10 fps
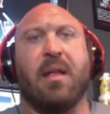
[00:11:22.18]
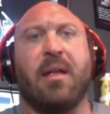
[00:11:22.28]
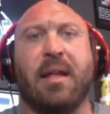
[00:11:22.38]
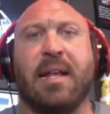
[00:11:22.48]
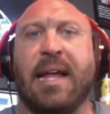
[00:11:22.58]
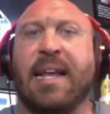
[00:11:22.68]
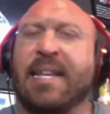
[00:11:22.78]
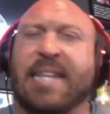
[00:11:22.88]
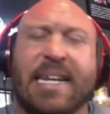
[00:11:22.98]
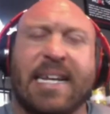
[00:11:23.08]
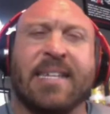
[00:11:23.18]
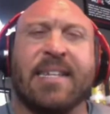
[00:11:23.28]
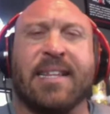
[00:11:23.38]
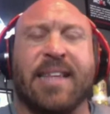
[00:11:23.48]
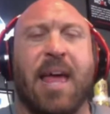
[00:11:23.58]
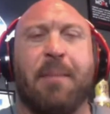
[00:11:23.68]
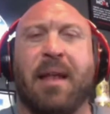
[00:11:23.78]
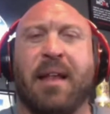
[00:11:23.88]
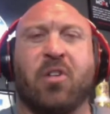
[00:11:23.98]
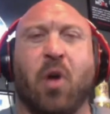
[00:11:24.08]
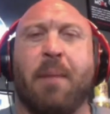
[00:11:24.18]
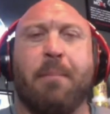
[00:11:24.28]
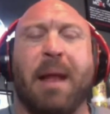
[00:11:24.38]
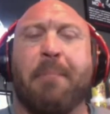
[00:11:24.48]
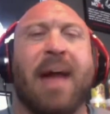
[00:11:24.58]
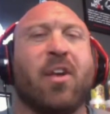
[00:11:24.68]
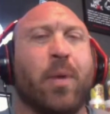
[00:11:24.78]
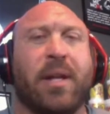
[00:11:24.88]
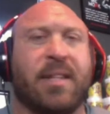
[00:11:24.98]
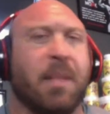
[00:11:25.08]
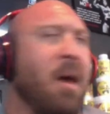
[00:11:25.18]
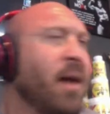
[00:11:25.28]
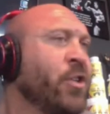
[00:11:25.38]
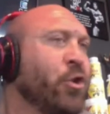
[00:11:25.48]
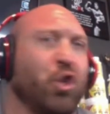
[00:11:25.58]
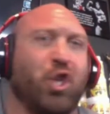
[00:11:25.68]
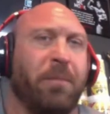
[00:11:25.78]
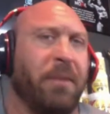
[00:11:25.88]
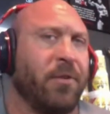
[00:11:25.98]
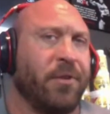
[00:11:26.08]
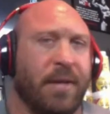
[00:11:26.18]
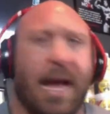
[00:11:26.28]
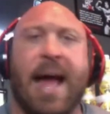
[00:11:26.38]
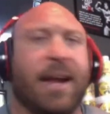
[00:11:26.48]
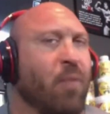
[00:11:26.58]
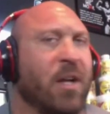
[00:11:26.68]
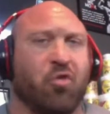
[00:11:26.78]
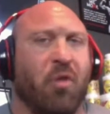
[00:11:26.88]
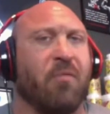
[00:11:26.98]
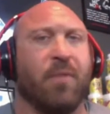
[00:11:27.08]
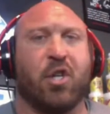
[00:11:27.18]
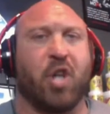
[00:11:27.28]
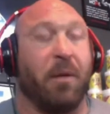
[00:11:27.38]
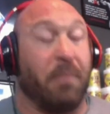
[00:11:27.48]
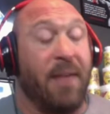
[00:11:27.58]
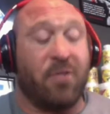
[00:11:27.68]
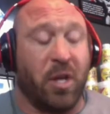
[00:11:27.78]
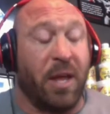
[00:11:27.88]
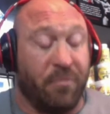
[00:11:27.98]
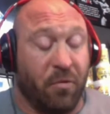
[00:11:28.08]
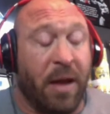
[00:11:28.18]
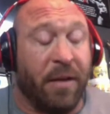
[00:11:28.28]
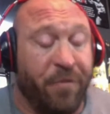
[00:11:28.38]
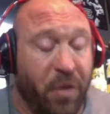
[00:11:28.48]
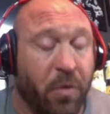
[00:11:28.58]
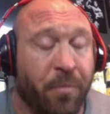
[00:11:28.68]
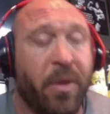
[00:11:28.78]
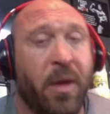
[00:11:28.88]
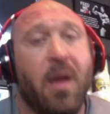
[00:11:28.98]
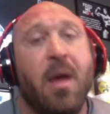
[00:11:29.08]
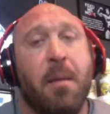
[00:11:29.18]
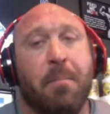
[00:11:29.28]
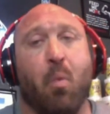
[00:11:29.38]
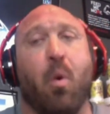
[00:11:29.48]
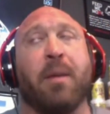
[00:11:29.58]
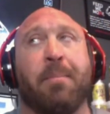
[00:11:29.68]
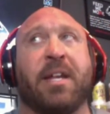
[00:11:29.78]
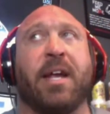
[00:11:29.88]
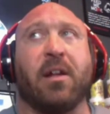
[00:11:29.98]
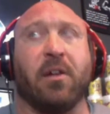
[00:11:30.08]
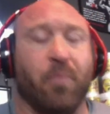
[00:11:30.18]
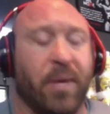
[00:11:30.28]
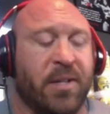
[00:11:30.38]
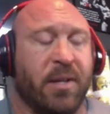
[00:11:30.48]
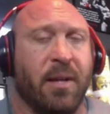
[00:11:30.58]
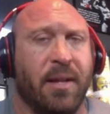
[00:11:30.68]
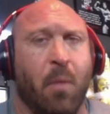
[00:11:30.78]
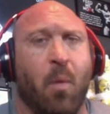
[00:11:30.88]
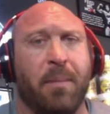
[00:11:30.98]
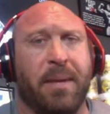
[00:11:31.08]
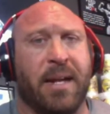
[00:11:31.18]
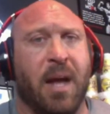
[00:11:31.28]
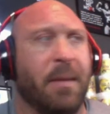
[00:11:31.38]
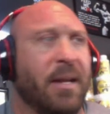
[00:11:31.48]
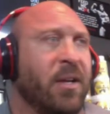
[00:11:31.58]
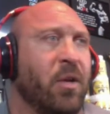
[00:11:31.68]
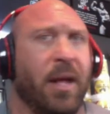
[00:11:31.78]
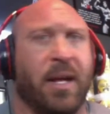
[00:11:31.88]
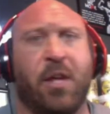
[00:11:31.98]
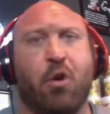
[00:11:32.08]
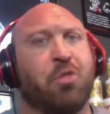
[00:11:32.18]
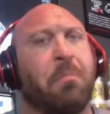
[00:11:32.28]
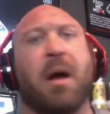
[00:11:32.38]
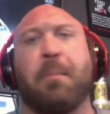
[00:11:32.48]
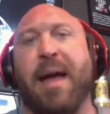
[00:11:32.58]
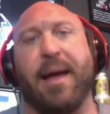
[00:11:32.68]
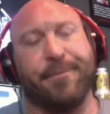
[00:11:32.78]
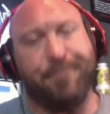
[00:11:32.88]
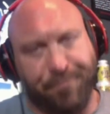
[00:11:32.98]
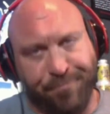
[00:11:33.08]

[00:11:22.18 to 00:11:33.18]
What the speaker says: It does it the same. And like, but I'm not doing like the monster cheat meals. I had a restaurant reach out. Actually, I have had a few, but one in particular recently that wanted me to come in and do like a huge mukbang.